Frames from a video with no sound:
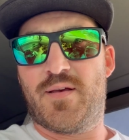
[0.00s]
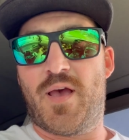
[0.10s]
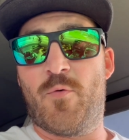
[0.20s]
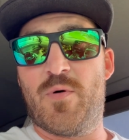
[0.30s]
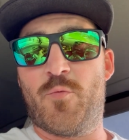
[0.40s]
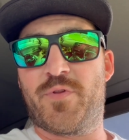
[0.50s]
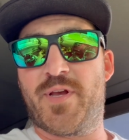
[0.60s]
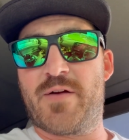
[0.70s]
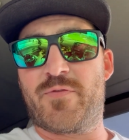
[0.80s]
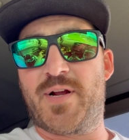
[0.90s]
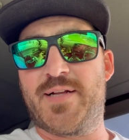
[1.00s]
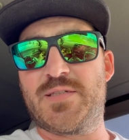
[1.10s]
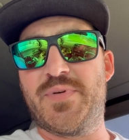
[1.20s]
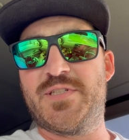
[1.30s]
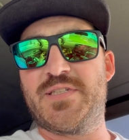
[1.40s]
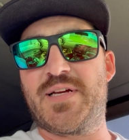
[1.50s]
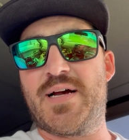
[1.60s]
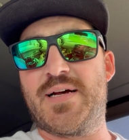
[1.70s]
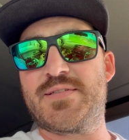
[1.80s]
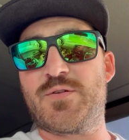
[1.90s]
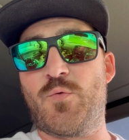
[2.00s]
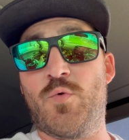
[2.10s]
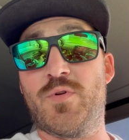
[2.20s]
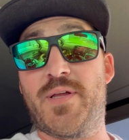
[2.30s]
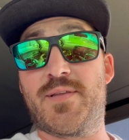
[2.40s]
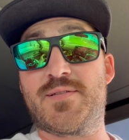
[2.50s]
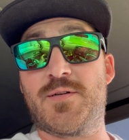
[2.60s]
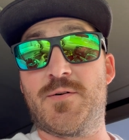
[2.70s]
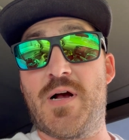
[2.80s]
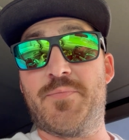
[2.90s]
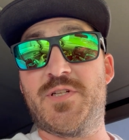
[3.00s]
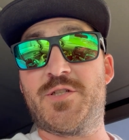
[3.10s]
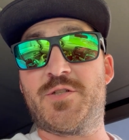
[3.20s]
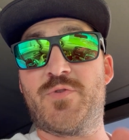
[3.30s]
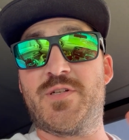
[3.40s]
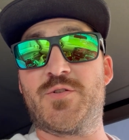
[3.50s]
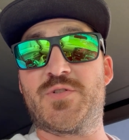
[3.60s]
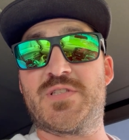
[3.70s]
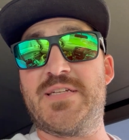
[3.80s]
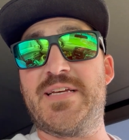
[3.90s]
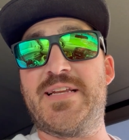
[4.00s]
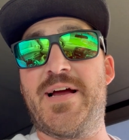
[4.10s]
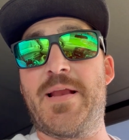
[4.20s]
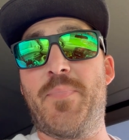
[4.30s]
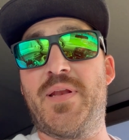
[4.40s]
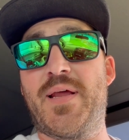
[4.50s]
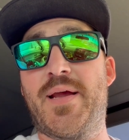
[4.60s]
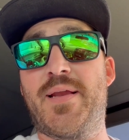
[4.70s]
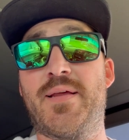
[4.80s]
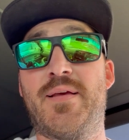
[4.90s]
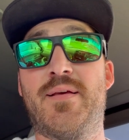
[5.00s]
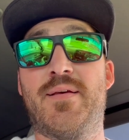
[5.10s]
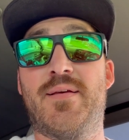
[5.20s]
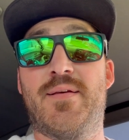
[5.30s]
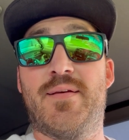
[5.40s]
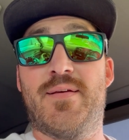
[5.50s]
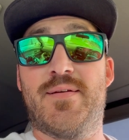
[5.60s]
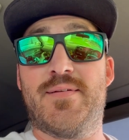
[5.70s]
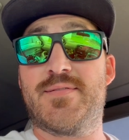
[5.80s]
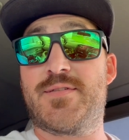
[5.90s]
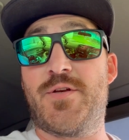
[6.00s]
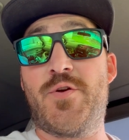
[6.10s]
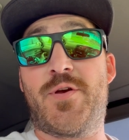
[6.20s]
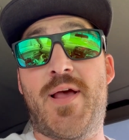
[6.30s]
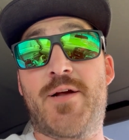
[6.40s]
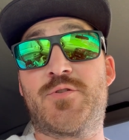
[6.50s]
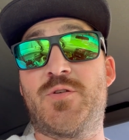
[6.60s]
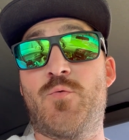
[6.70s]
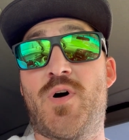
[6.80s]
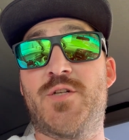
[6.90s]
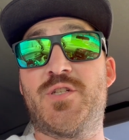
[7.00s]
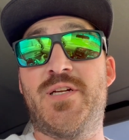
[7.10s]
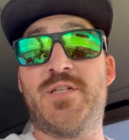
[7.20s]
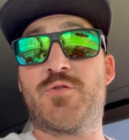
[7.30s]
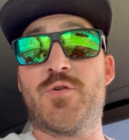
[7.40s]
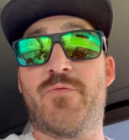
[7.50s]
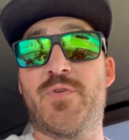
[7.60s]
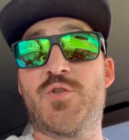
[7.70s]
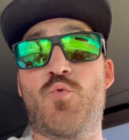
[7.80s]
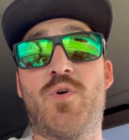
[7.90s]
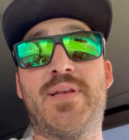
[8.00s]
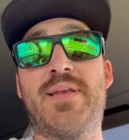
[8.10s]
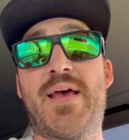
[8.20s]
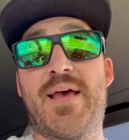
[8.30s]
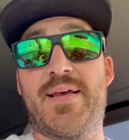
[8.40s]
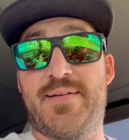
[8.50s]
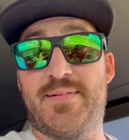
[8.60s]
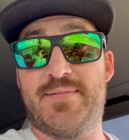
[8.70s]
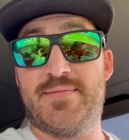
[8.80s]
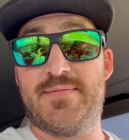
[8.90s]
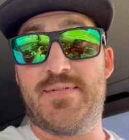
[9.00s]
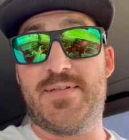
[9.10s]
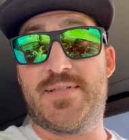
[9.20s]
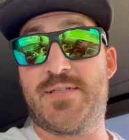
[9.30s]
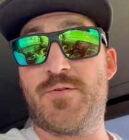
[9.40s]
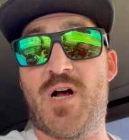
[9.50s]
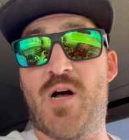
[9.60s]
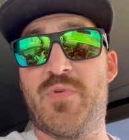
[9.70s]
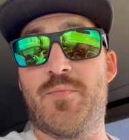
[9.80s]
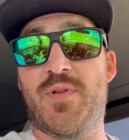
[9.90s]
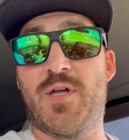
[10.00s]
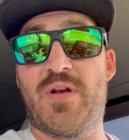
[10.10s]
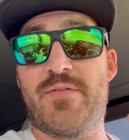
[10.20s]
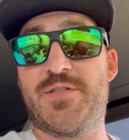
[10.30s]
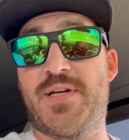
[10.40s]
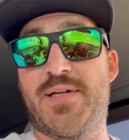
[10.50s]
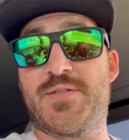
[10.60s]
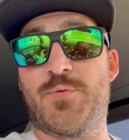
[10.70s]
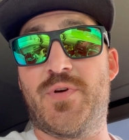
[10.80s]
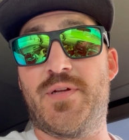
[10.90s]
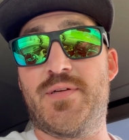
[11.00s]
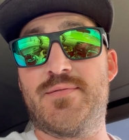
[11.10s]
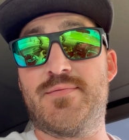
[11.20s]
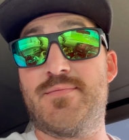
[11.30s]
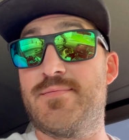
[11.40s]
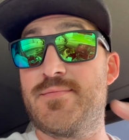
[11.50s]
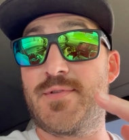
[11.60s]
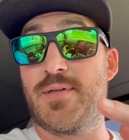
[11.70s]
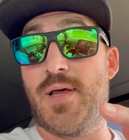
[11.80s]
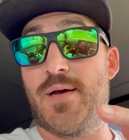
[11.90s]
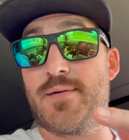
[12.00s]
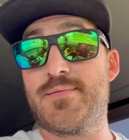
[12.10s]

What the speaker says: And one more thing I forgot to mention, guys. We'll let this little competition run until Sunday night at midnight, so you can actually watch each group fish one day and still comment below and have a chance to win. Good luck.